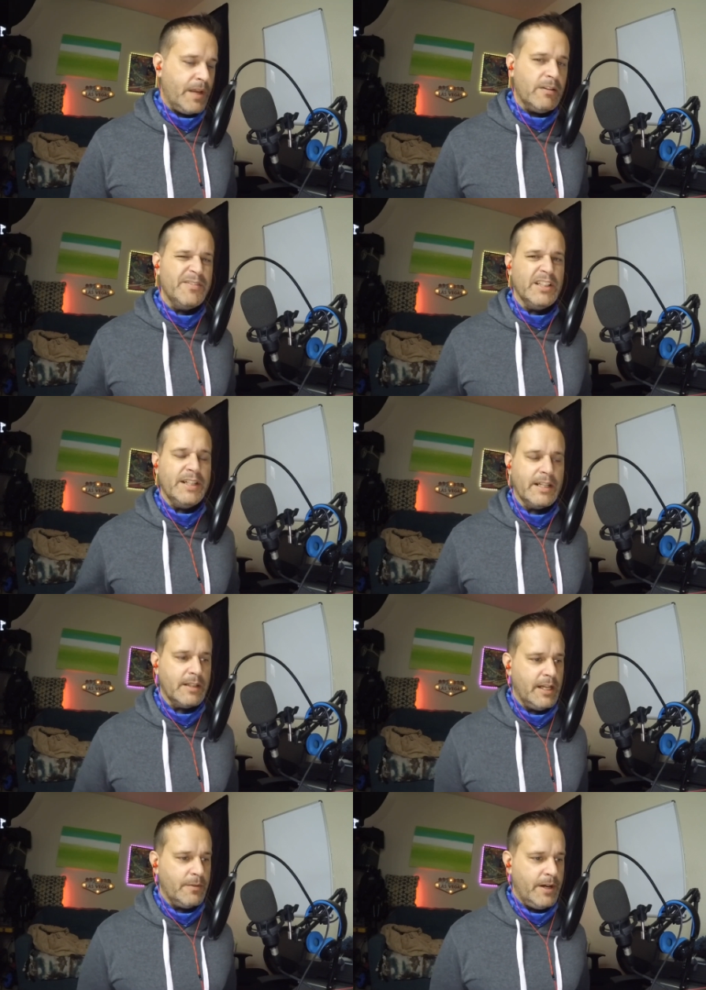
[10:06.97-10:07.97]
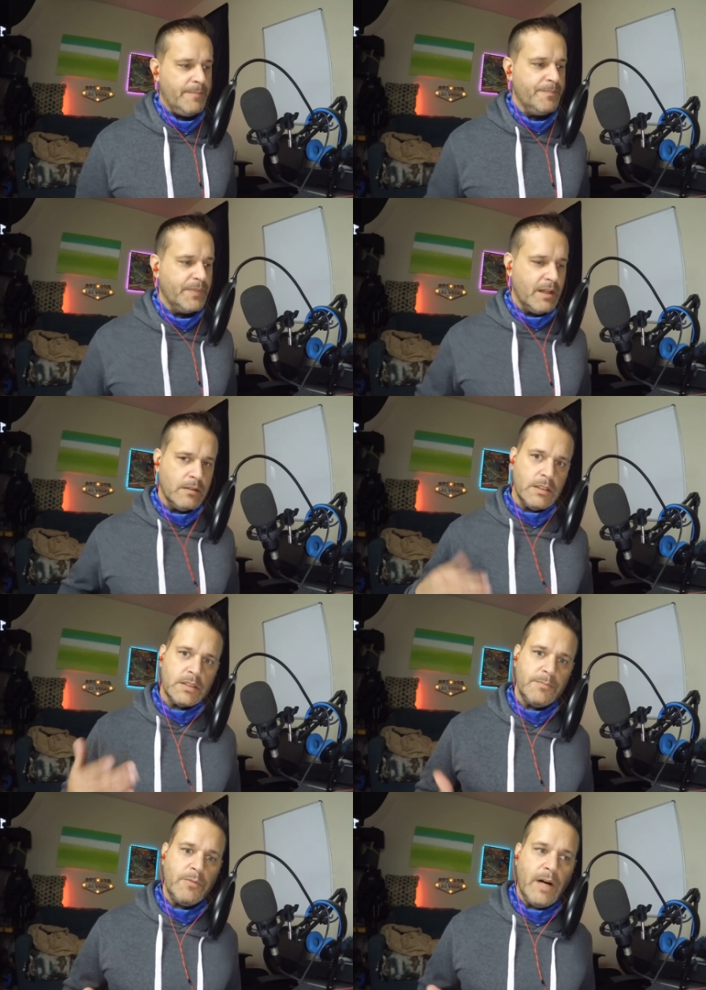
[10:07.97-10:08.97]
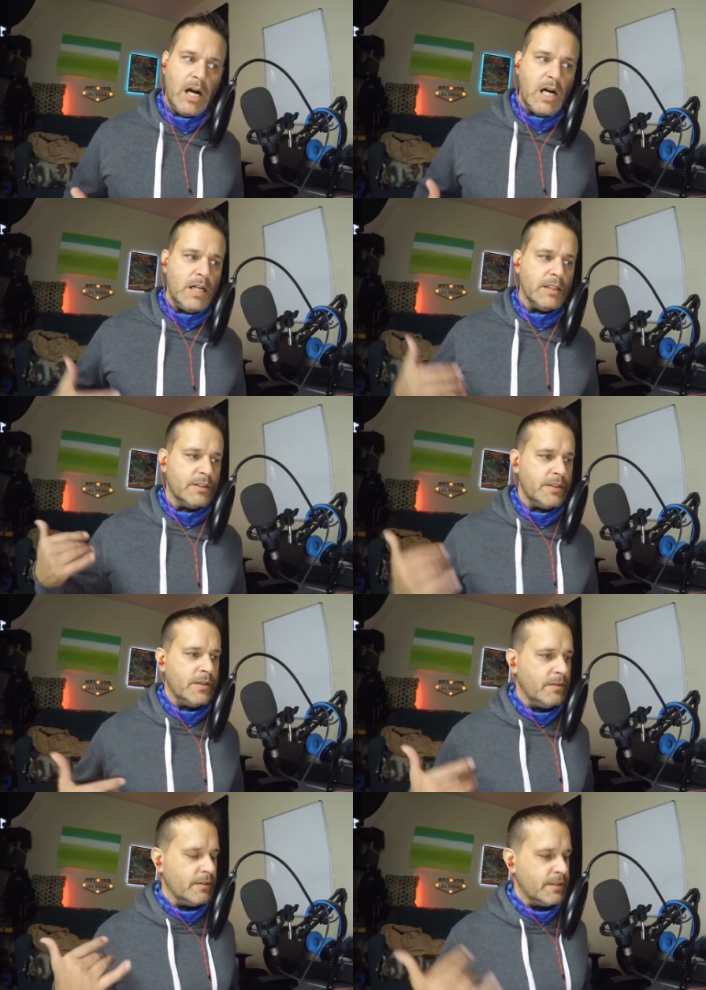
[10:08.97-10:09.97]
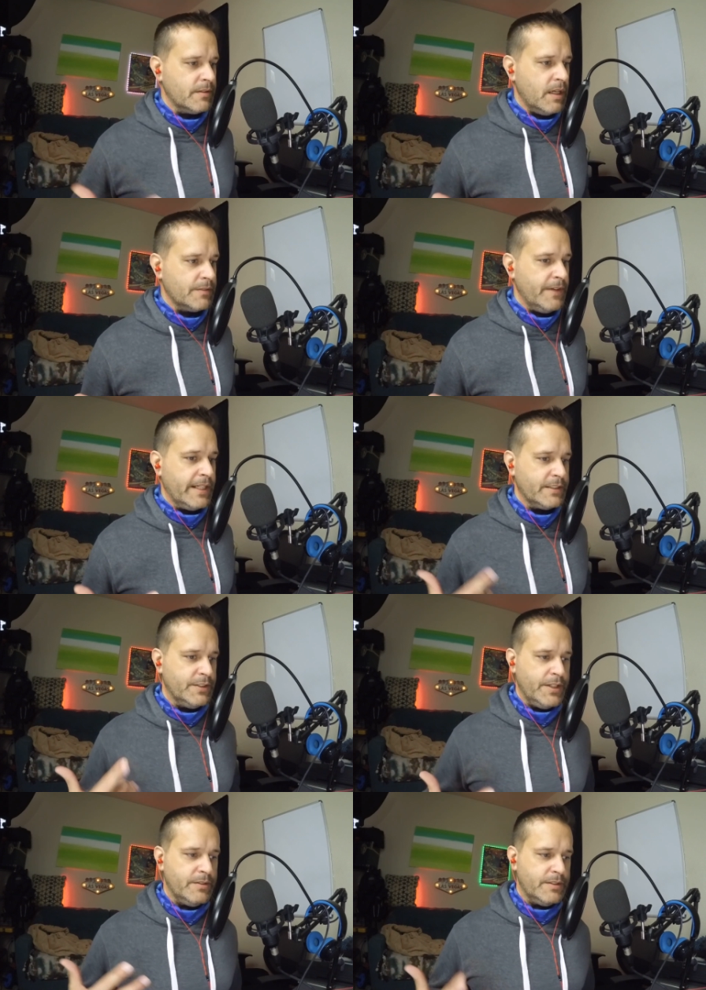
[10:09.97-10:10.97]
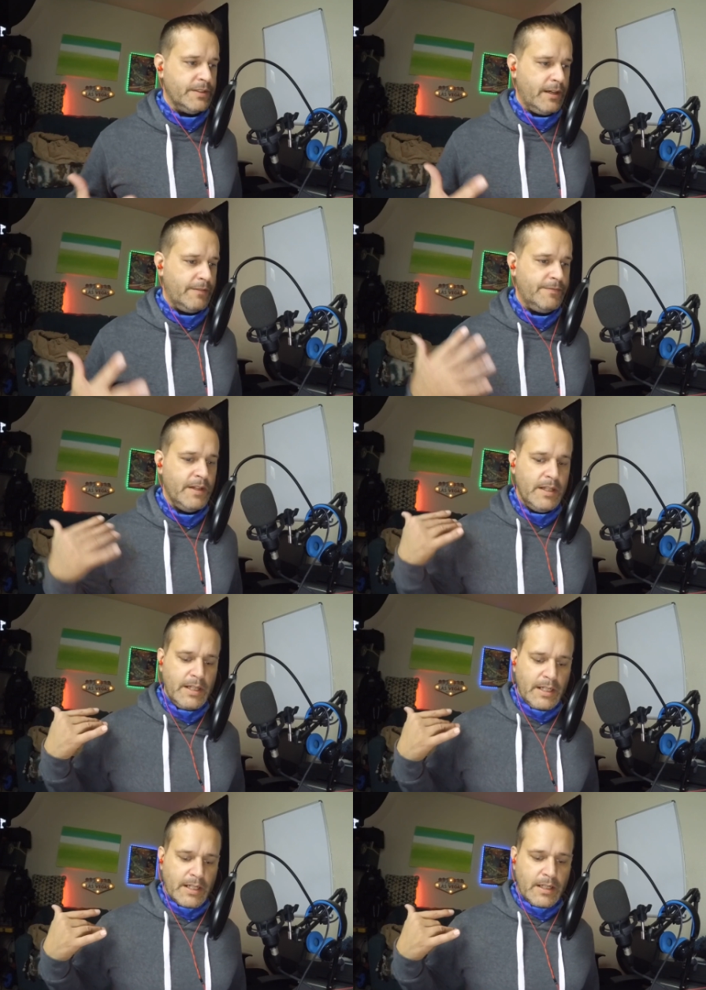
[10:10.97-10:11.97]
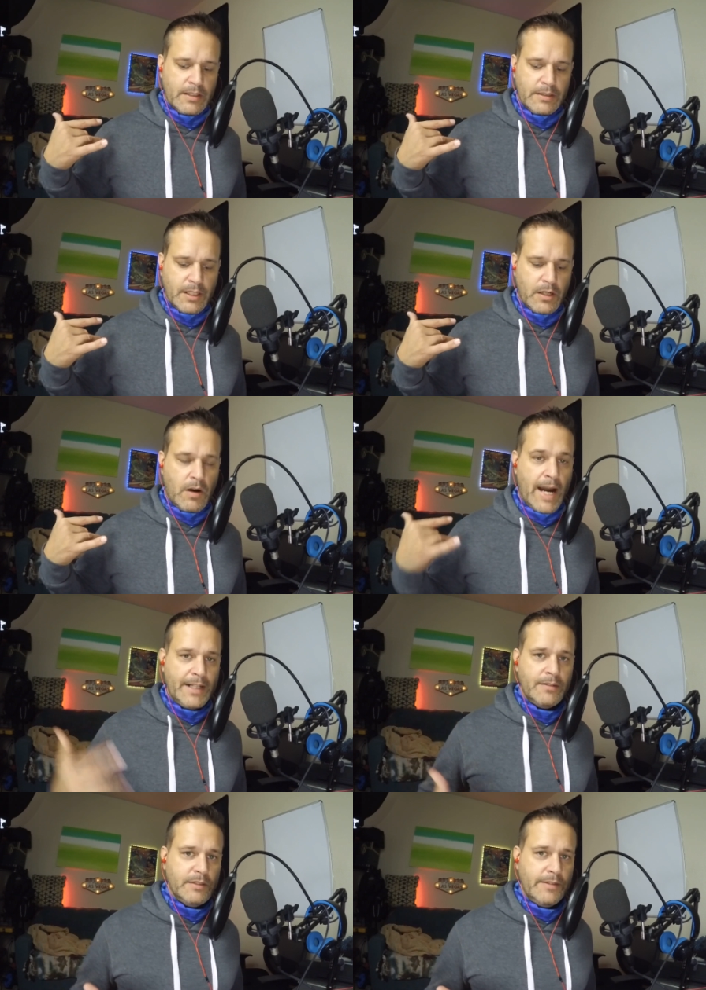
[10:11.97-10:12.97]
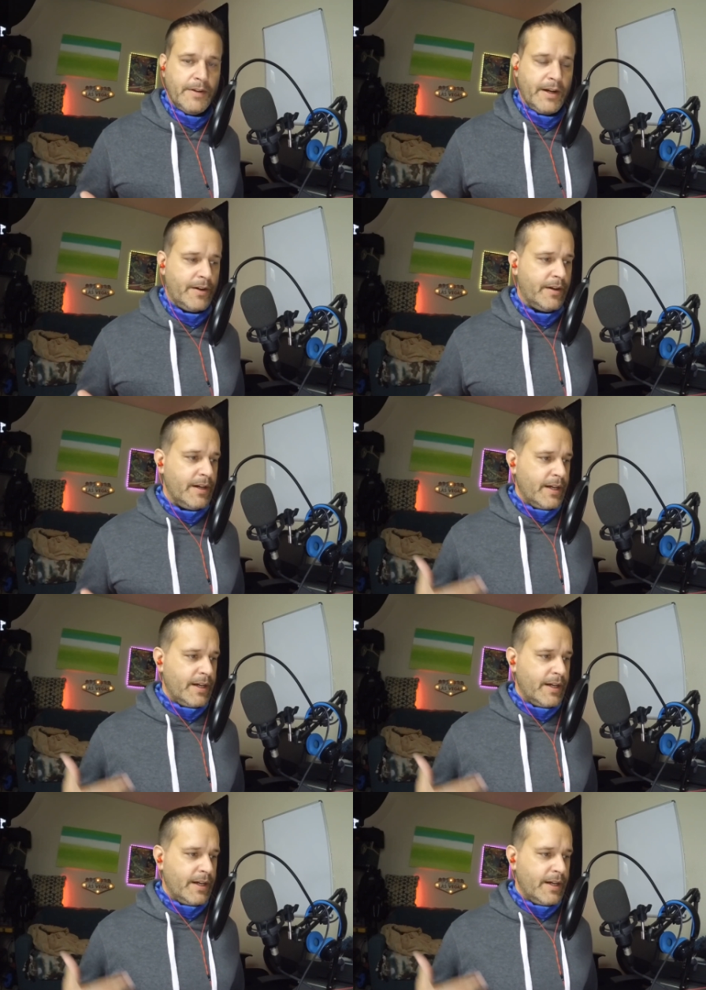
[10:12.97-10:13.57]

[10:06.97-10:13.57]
I'll leave a link. Anyway, let's move on to this Las Vegas news stuff because, you know, I do live here.